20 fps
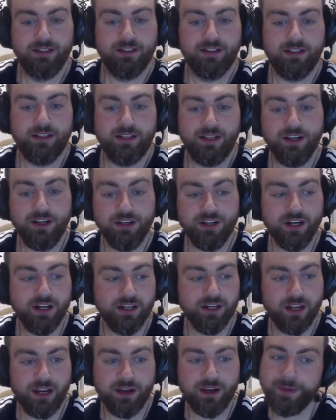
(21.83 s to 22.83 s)
I don't know.
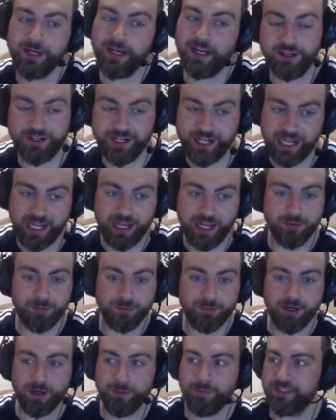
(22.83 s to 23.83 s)
I don't know how
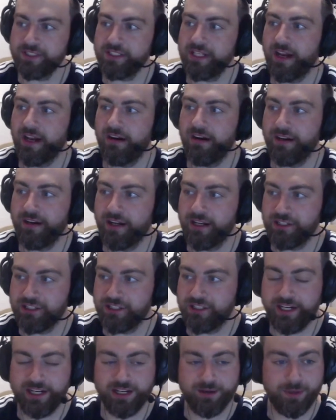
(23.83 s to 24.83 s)
populous they are in
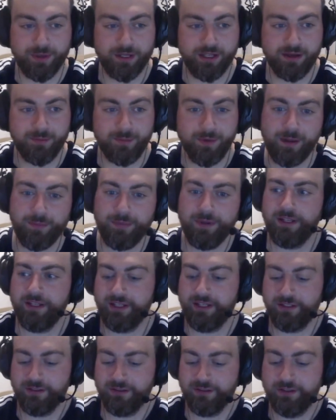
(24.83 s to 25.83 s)
Argentina, but it might be
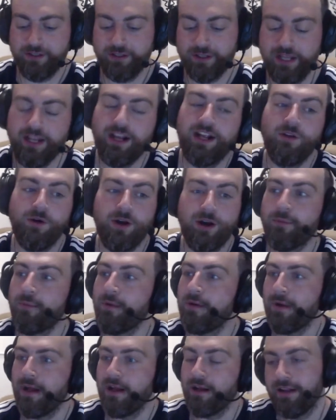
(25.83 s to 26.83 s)
illegal. Otherwise, we
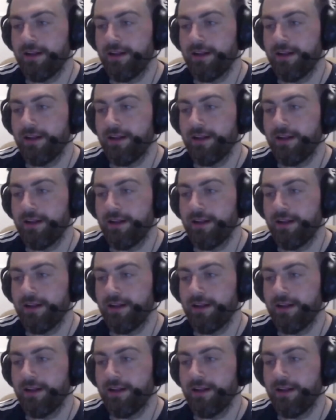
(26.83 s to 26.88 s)
might.